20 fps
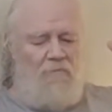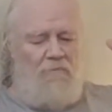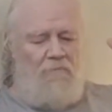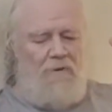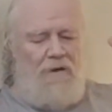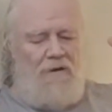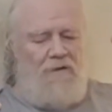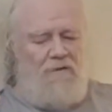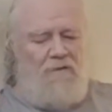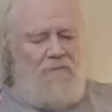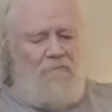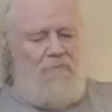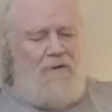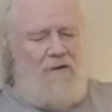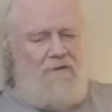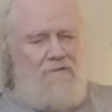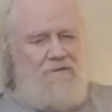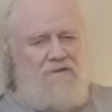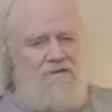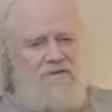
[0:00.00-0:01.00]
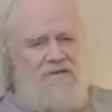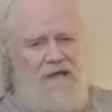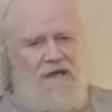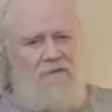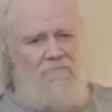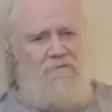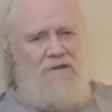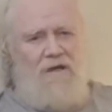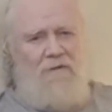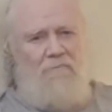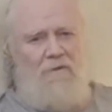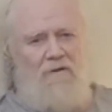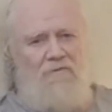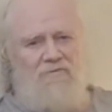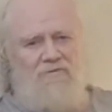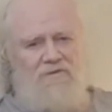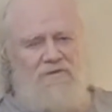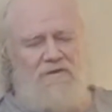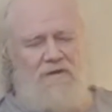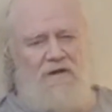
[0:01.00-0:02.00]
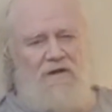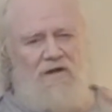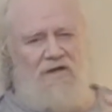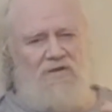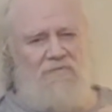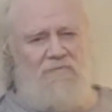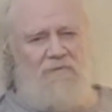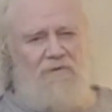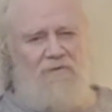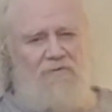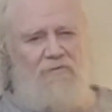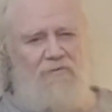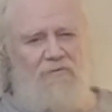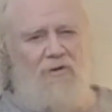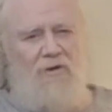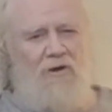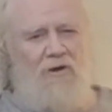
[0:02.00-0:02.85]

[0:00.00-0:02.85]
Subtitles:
about the same time I was in the hospital